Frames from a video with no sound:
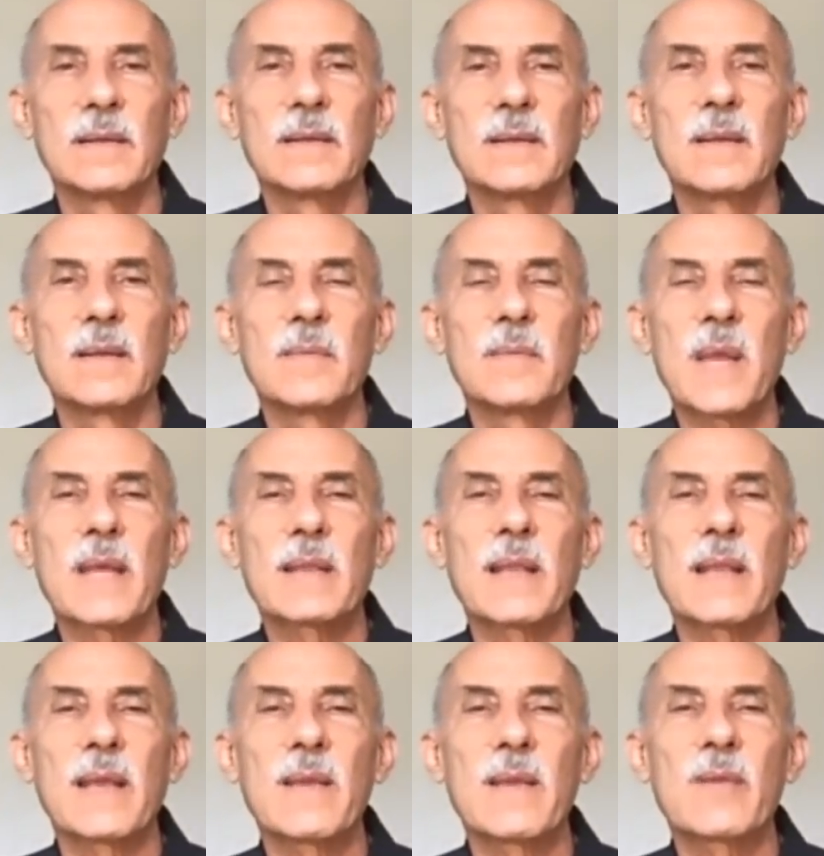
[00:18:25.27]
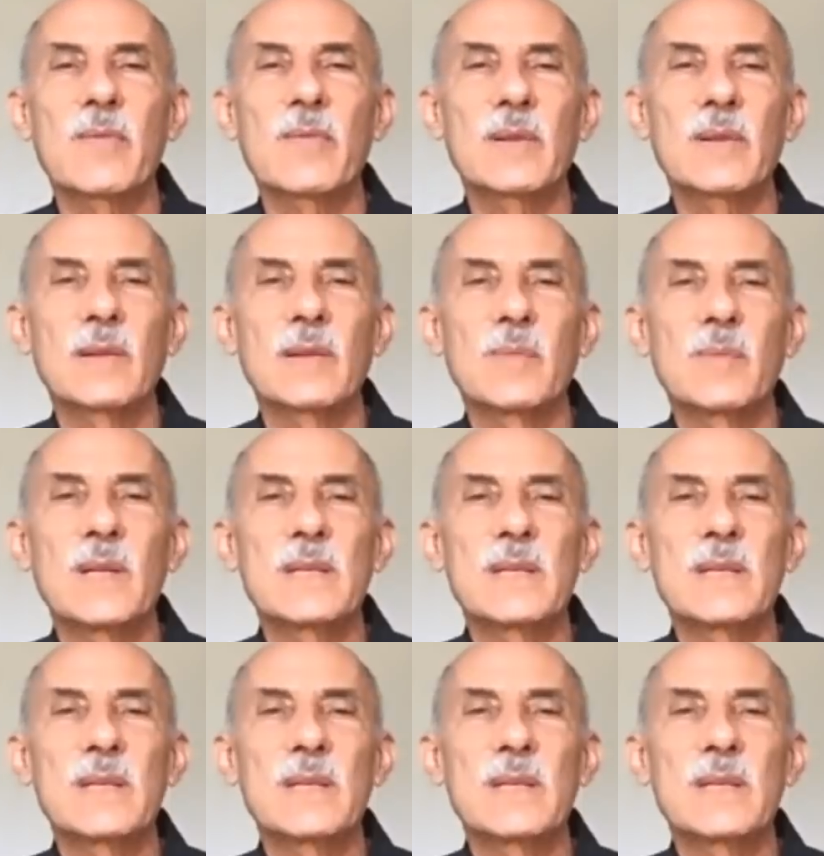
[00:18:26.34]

The man lay there for a little bit.